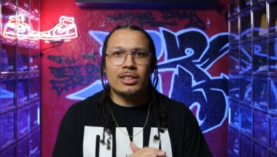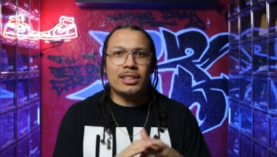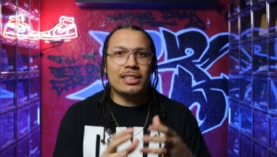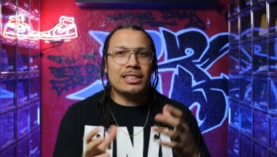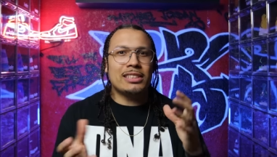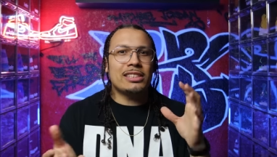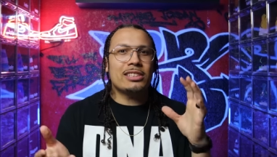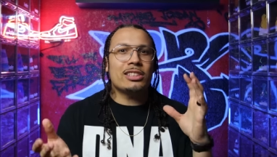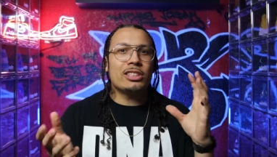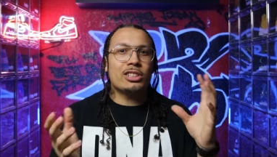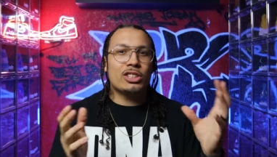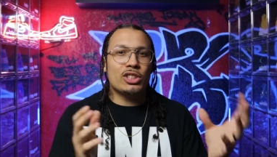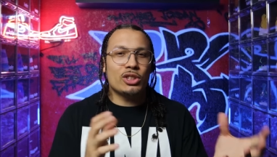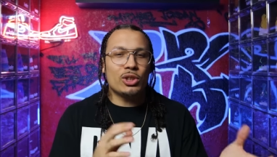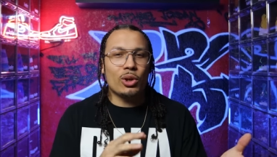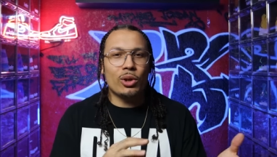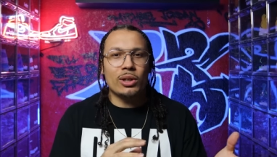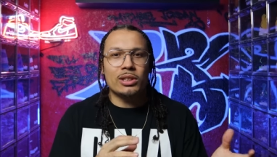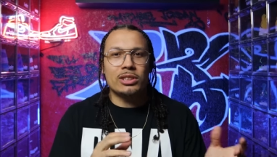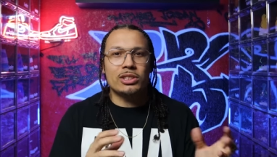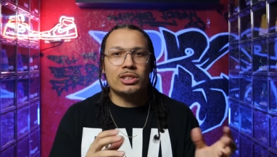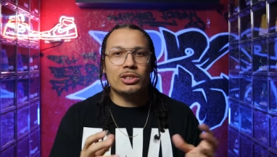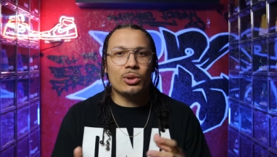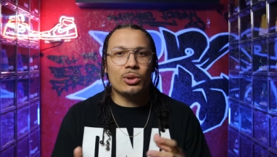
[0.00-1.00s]
So this is a
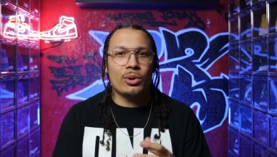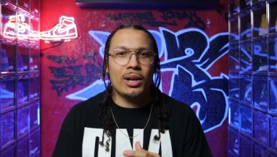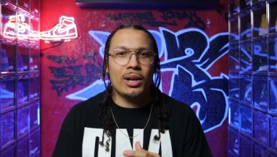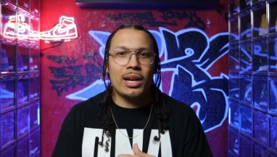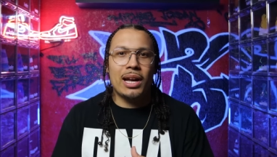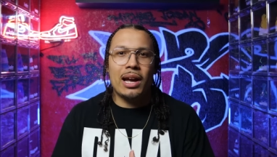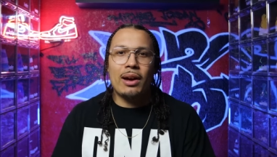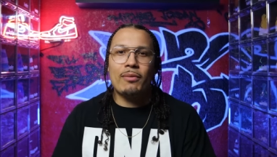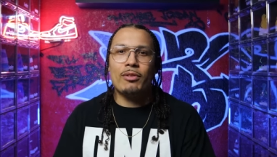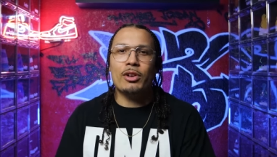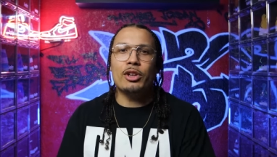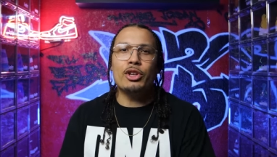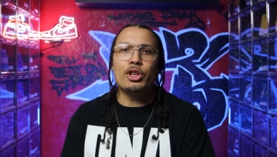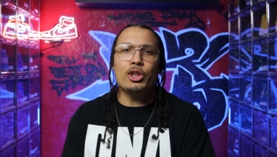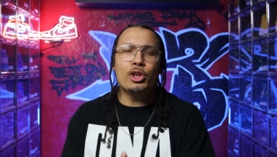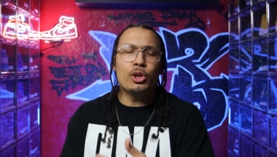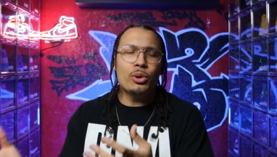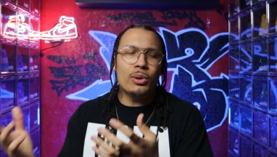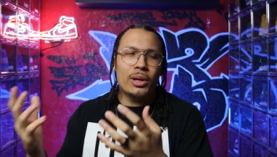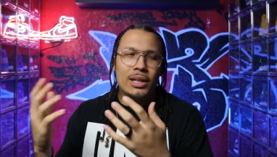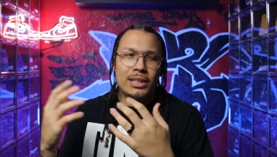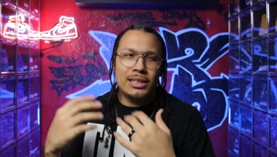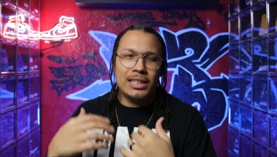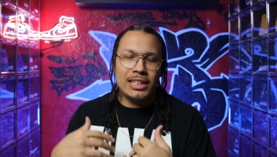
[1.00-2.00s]
short story of a
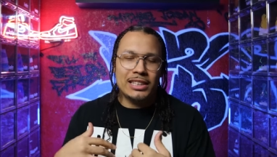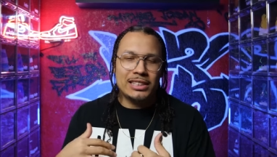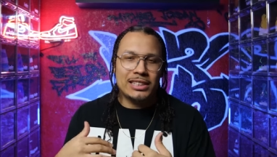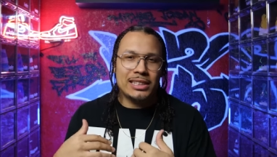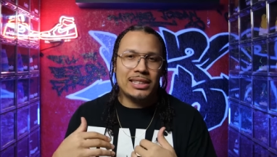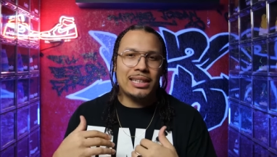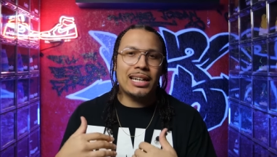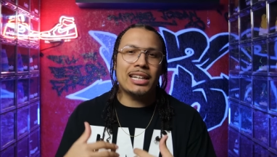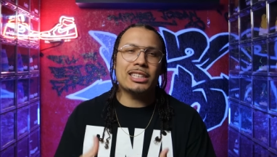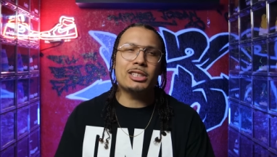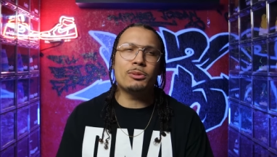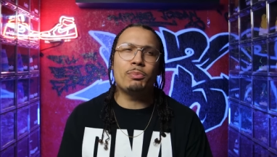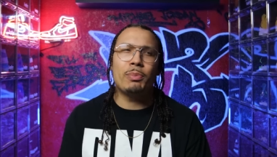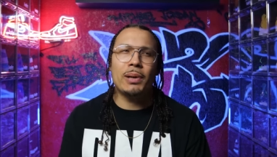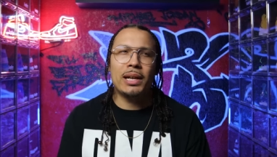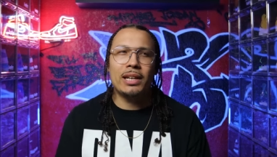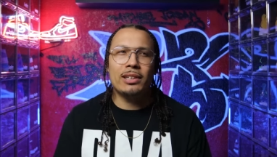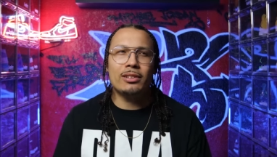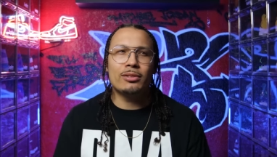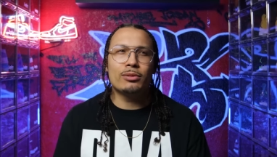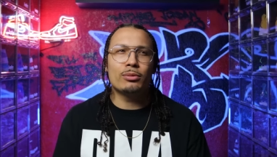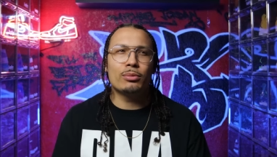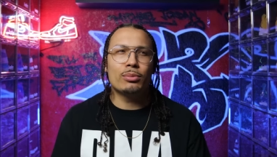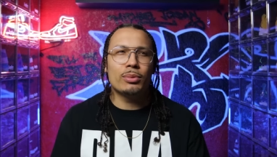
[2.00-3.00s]
new edition that's
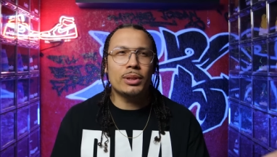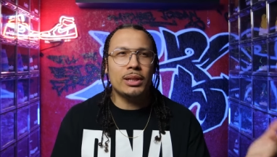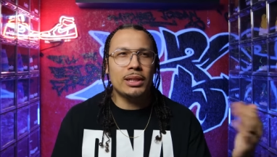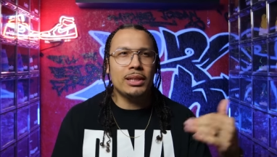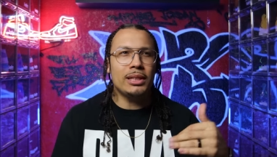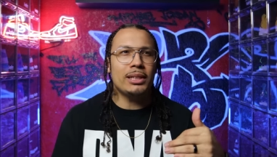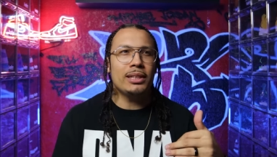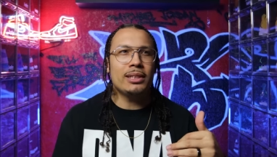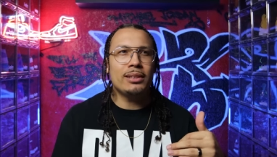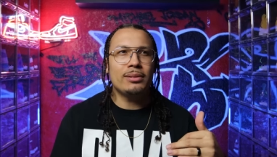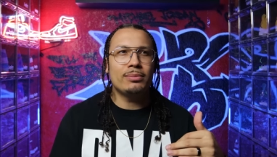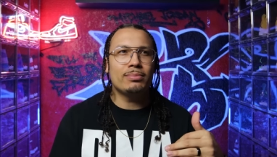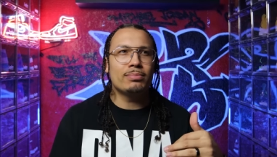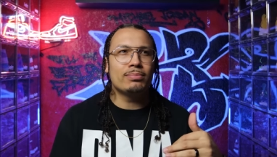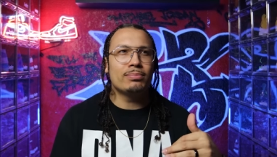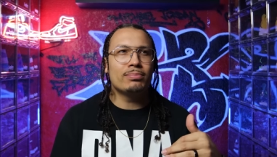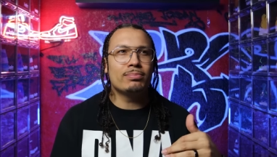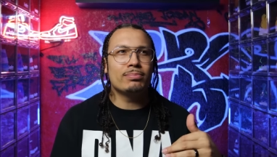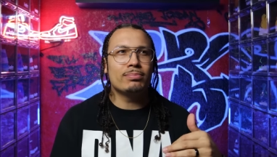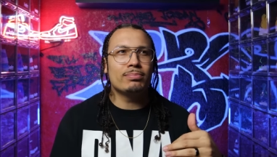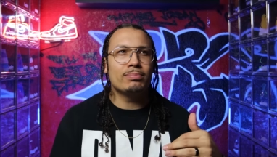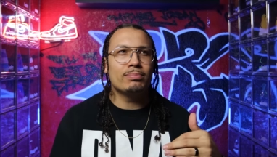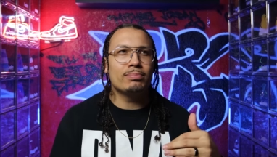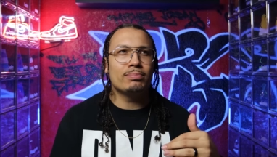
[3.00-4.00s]
been re
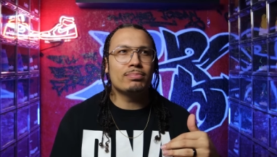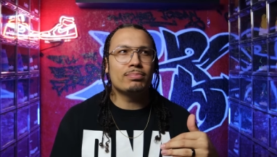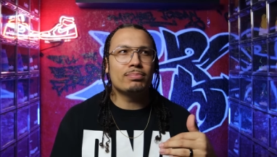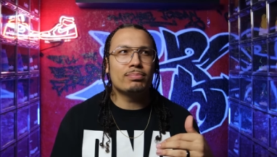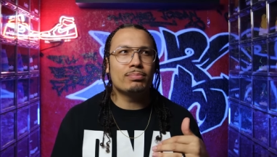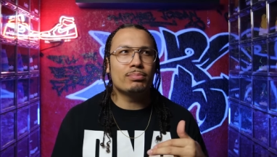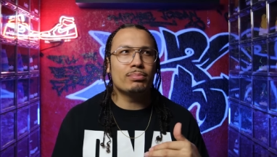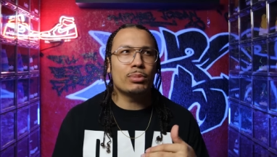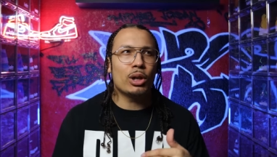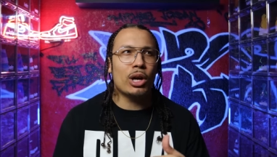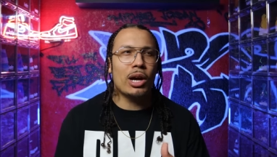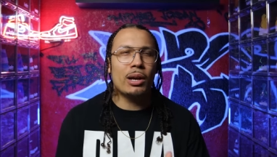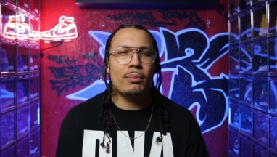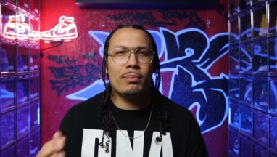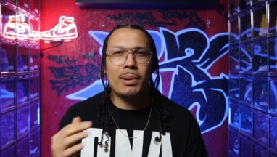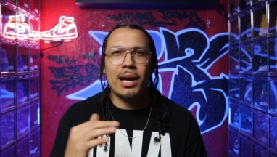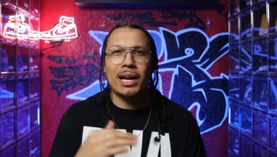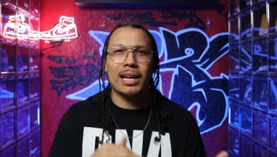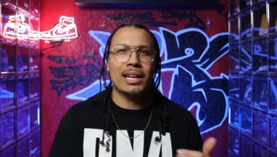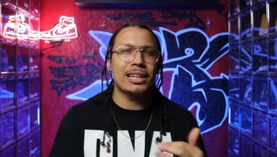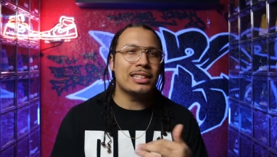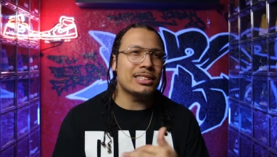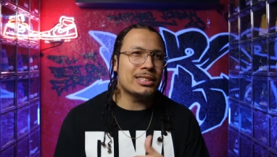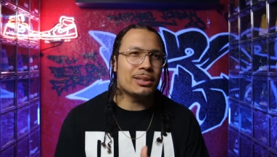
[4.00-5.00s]
brought
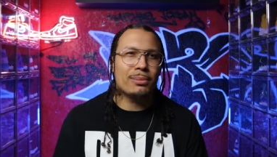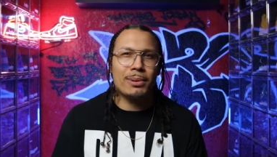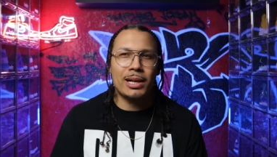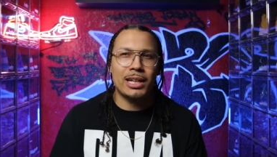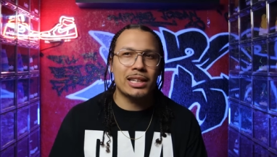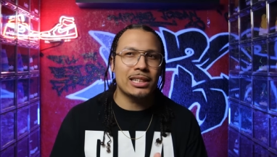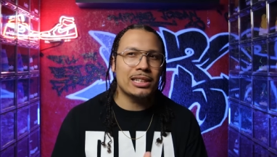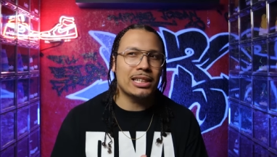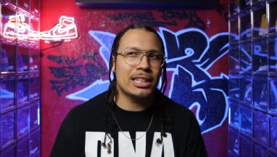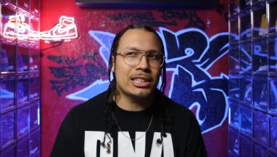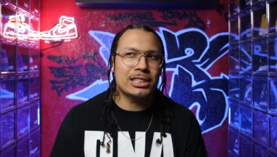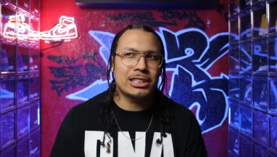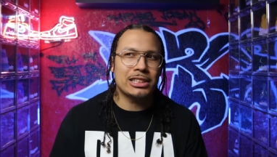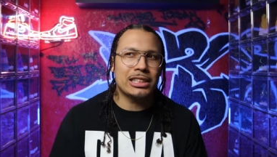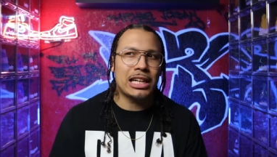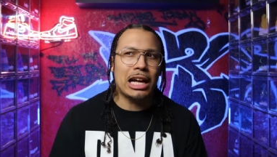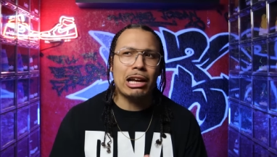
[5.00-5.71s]
back into my collection.